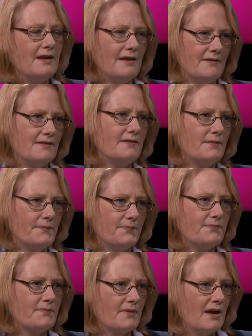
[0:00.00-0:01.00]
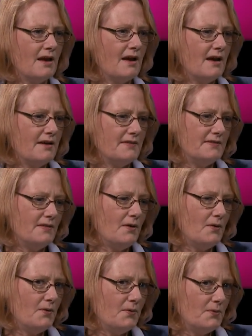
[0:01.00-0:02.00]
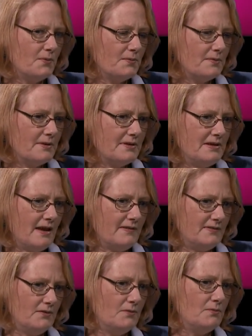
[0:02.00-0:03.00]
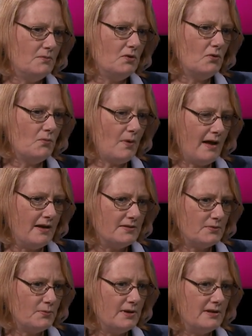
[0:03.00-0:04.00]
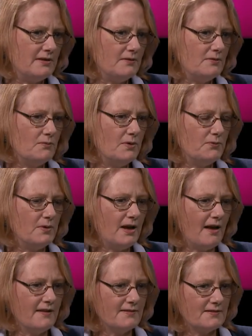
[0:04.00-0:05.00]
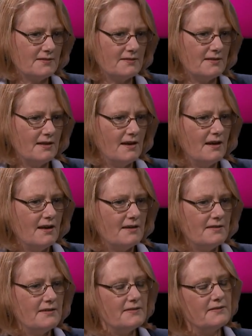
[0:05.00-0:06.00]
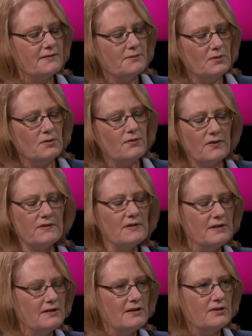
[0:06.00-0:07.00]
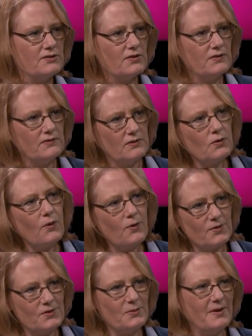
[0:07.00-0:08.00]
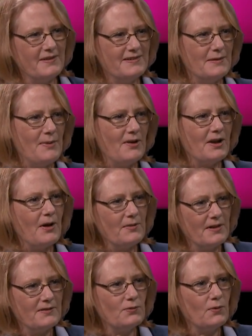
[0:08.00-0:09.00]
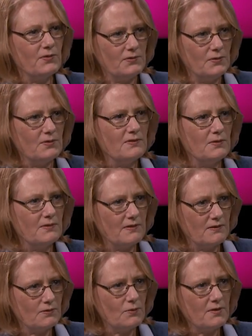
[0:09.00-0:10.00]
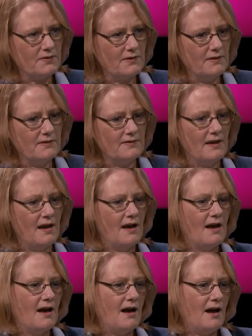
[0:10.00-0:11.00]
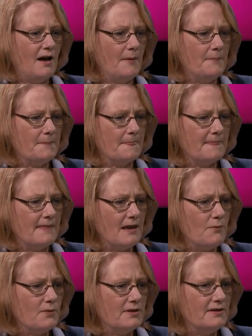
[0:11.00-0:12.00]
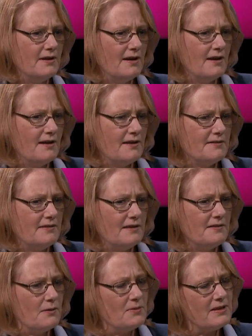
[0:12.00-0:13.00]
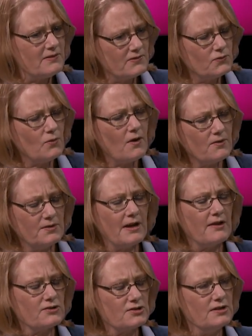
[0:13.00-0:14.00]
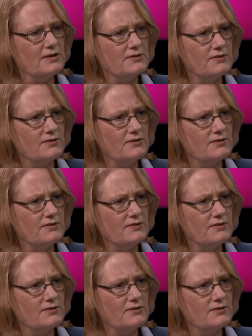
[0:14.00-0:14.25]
Yes. So yes, you're right. When we asked these university teachers to talk to us about how they saw students using sources, they really struggled actually